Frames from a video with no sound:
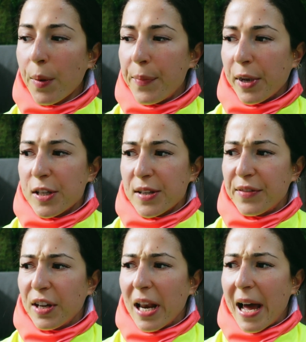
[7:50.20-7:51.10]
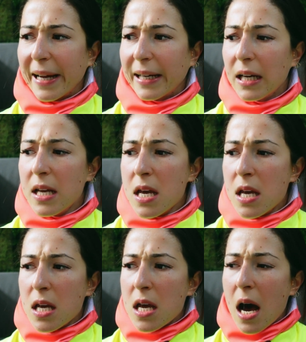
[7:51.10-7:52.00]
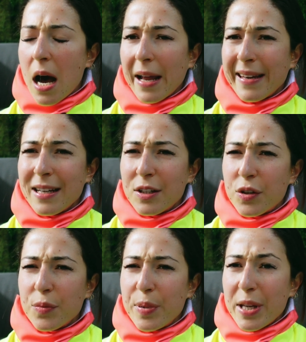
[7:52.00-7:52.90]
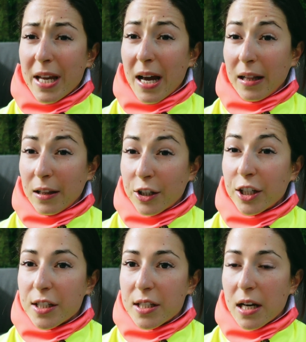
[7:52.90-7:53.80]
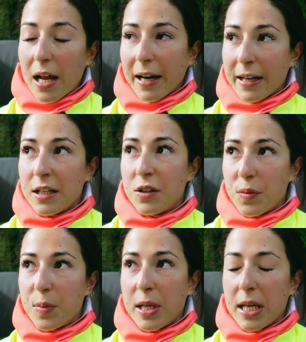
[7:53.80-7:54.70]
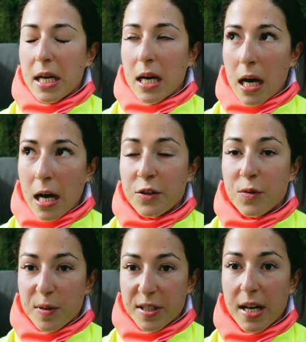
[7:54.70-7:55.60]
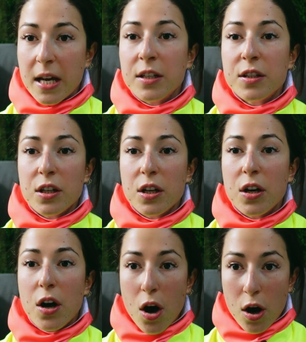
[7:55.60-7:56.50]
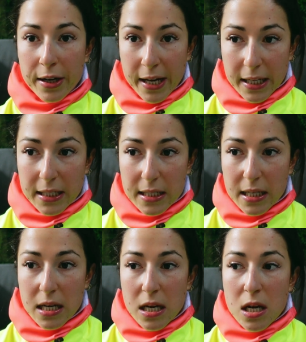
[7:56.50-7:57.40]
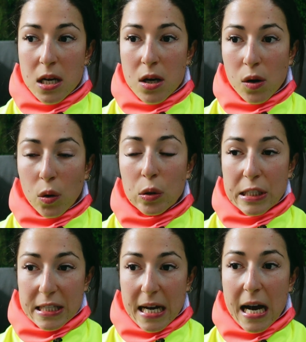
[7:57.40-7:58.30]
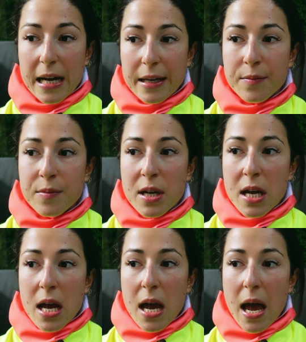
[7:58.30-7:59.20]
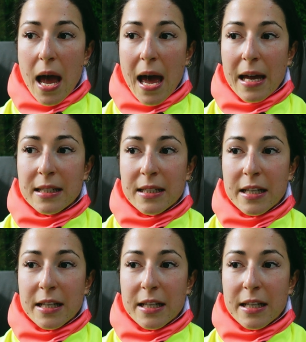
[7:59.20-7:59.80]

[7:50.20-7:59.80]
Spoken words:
Because I feel like I need to be alert, like I need to be 100% on it all the time. And